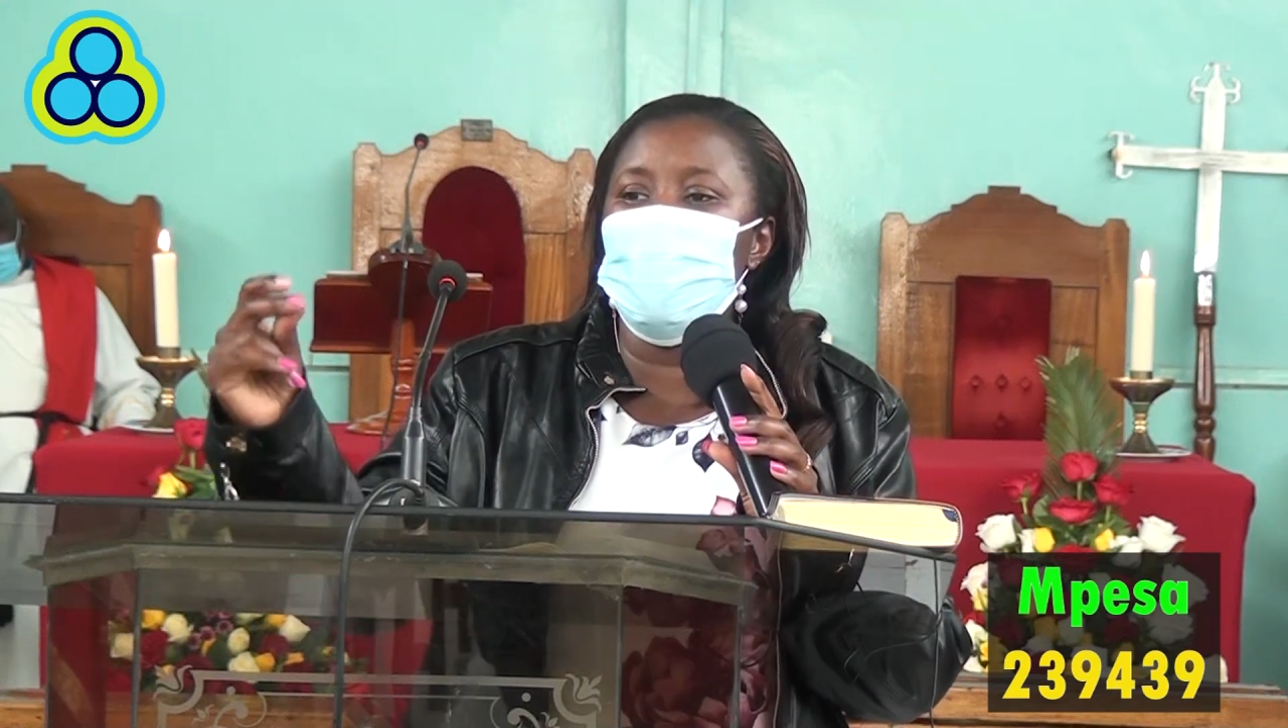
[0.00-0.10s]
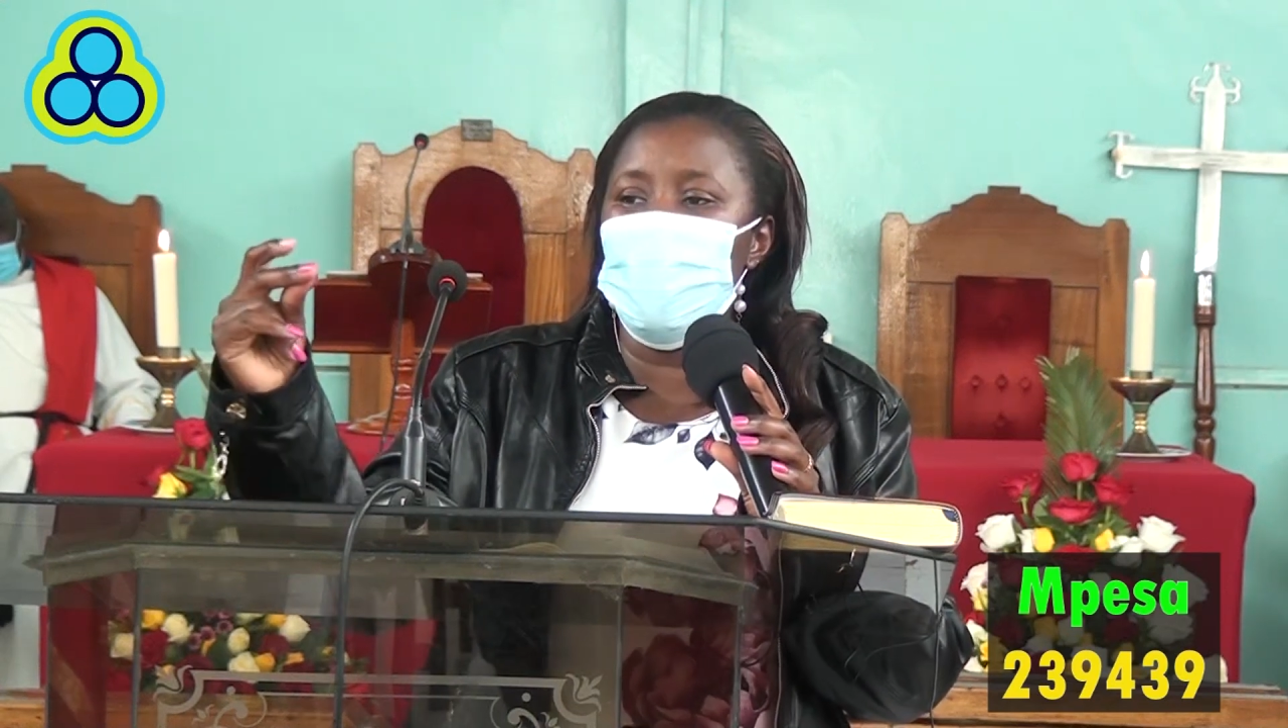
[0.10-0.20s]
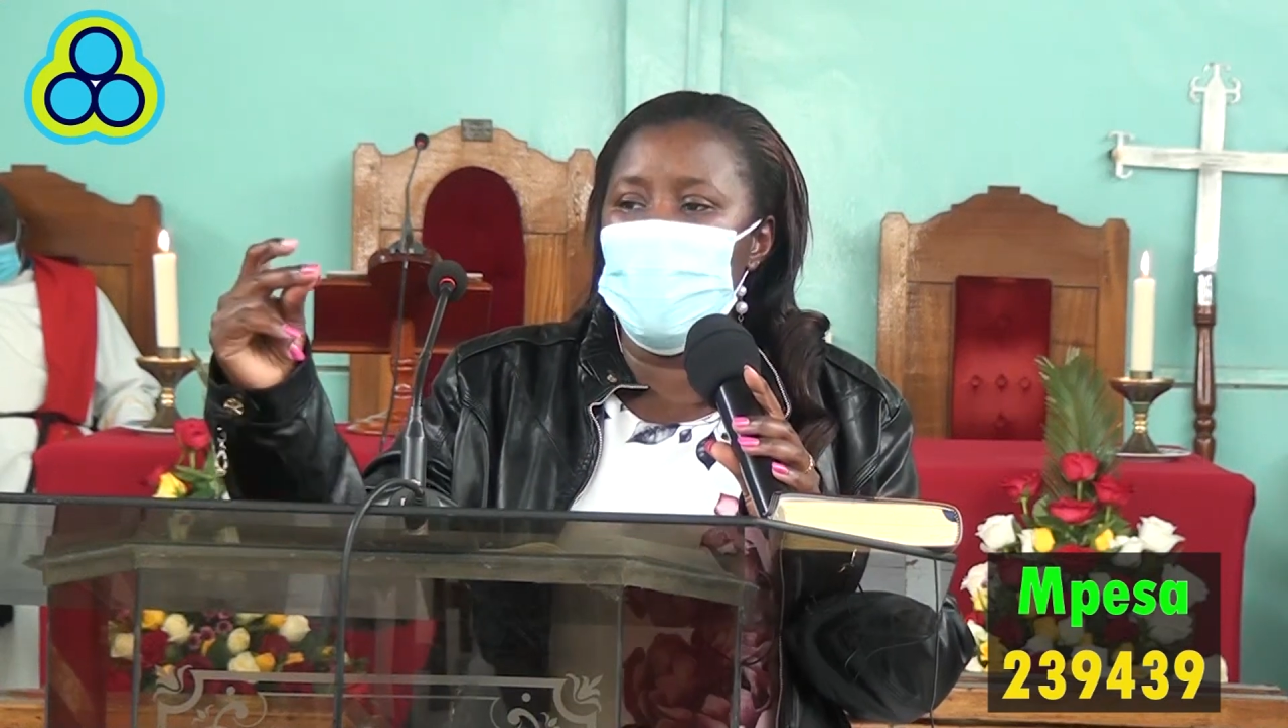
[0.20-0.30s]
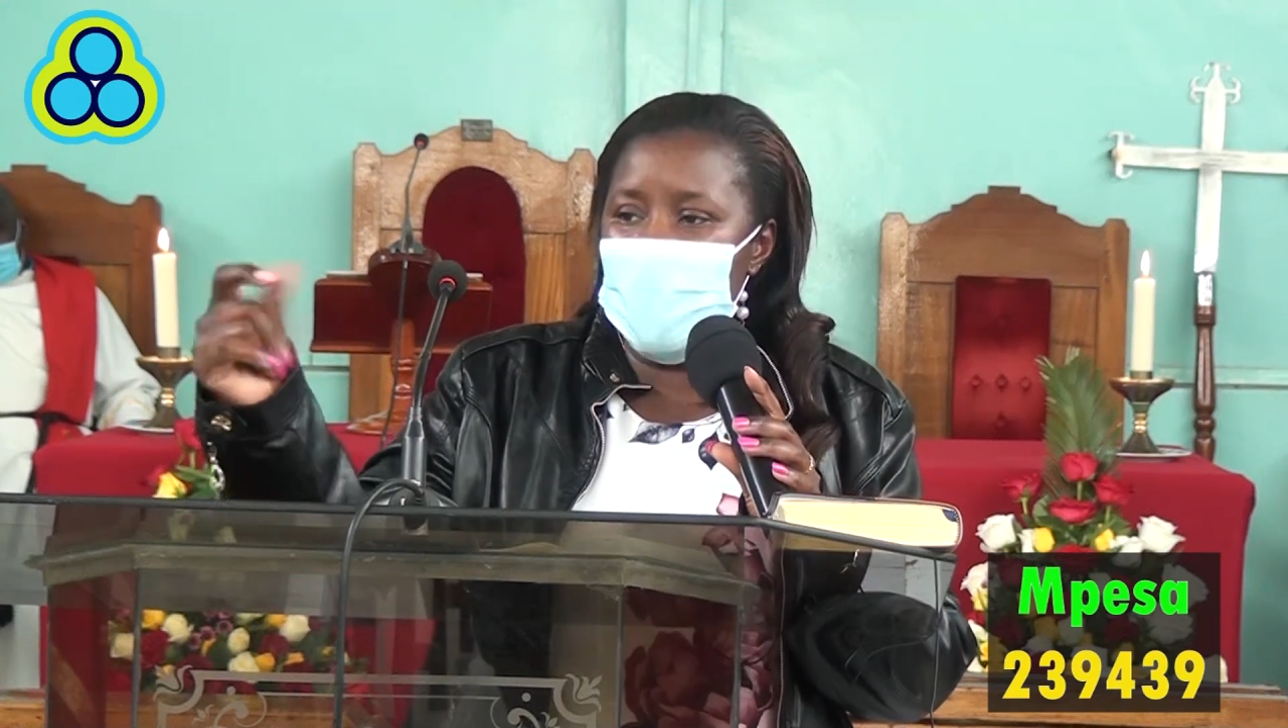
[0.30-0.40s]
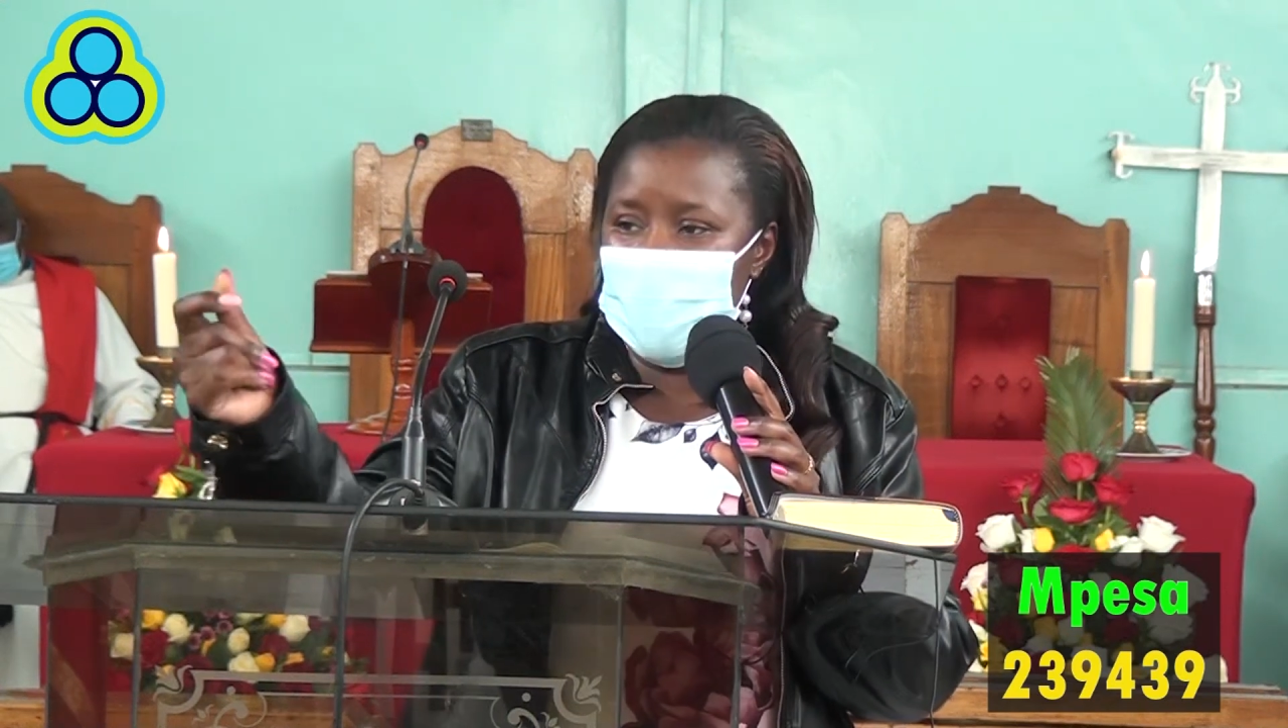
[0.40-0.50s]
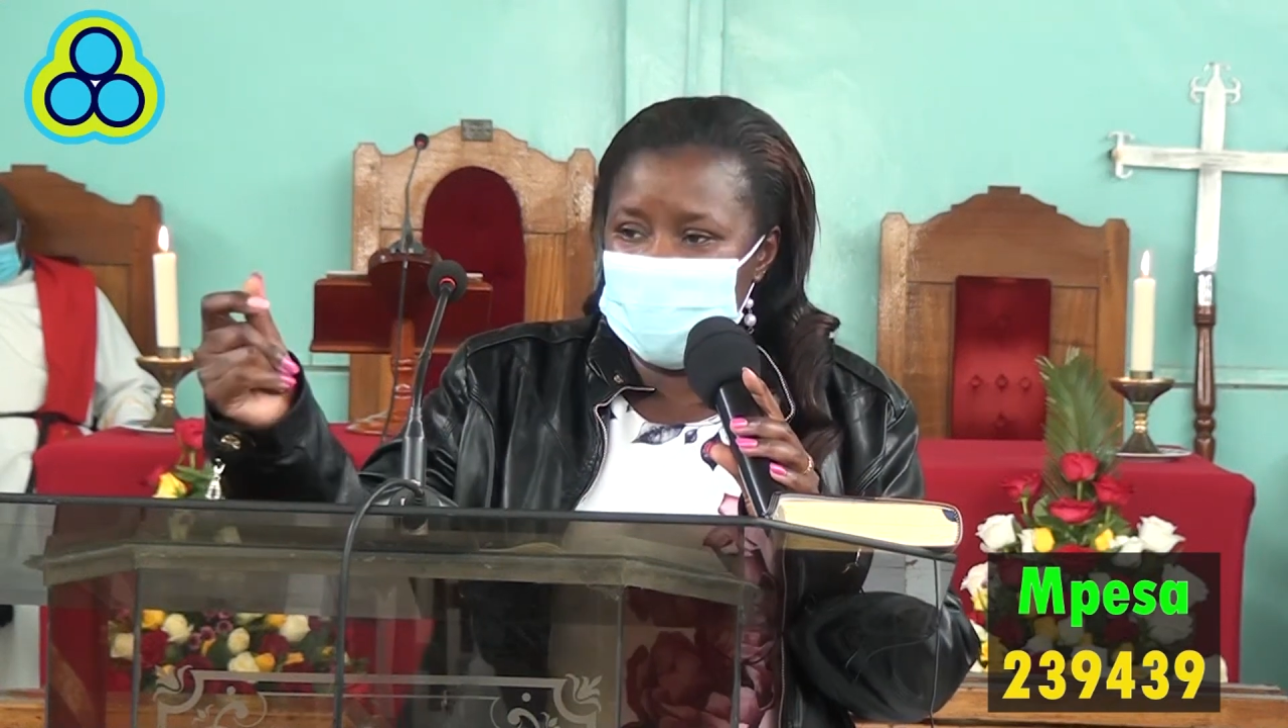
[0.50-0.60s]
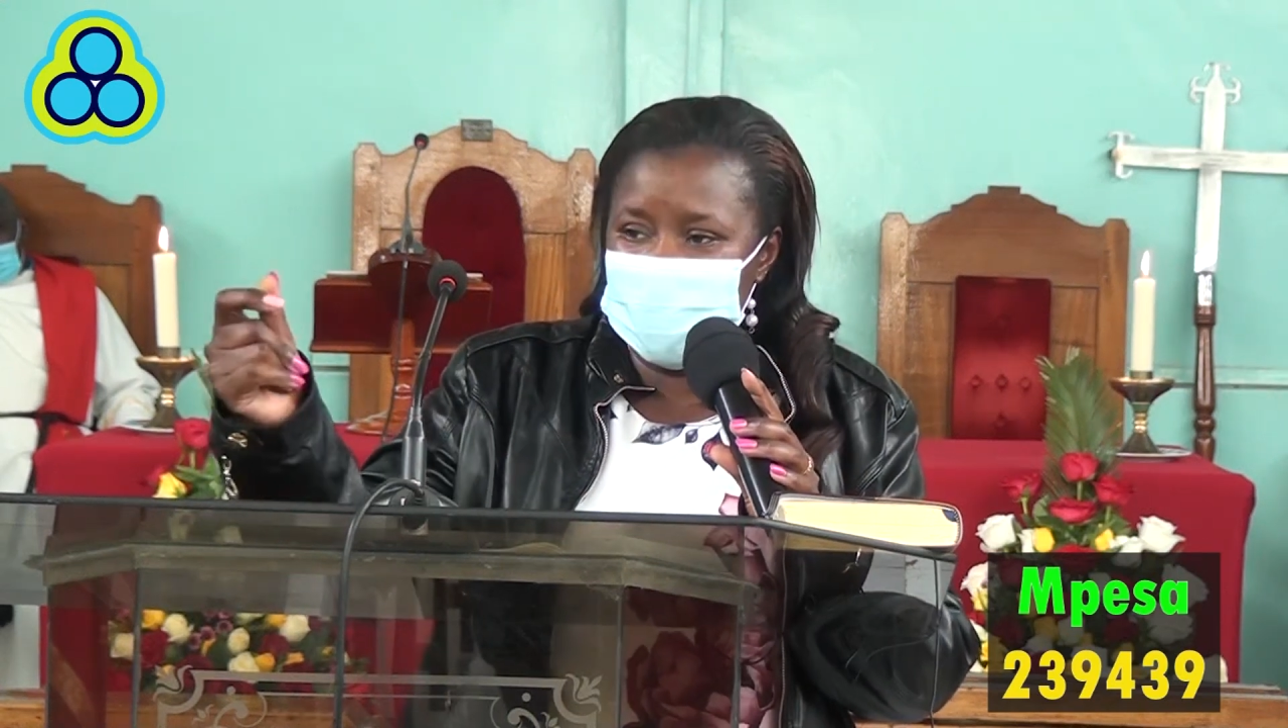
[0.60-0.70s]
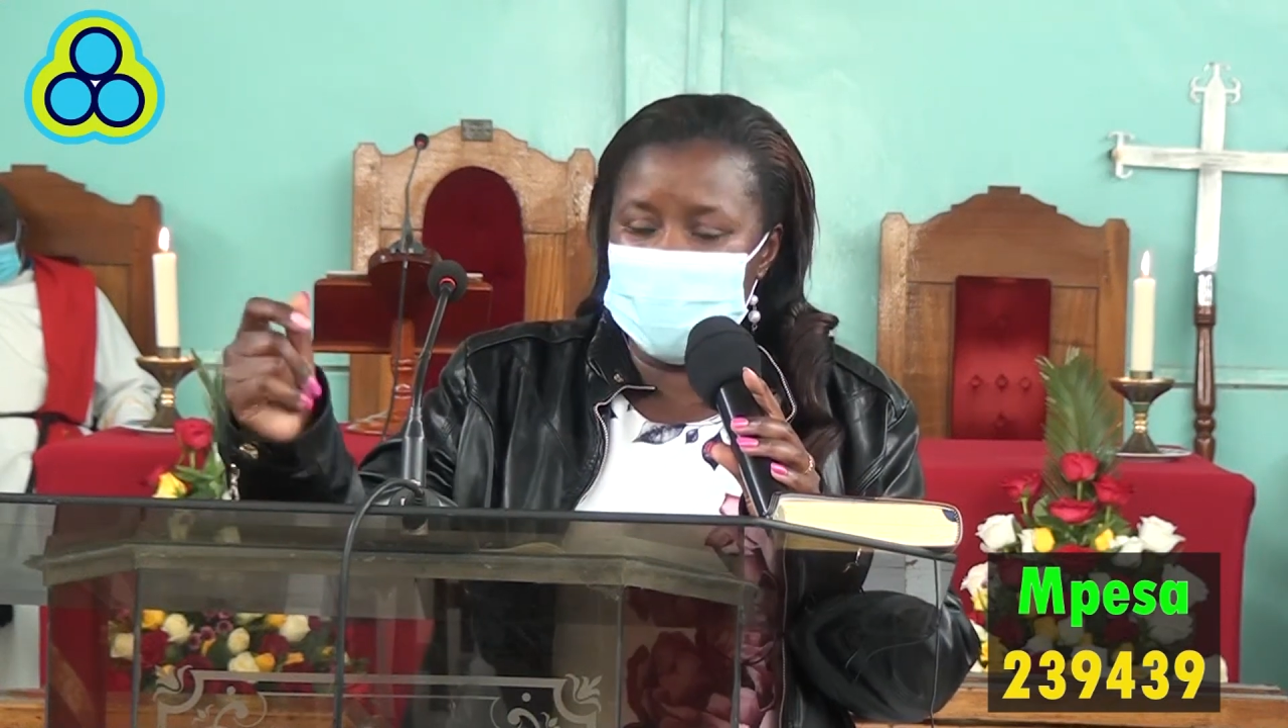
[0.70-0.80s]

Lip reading: one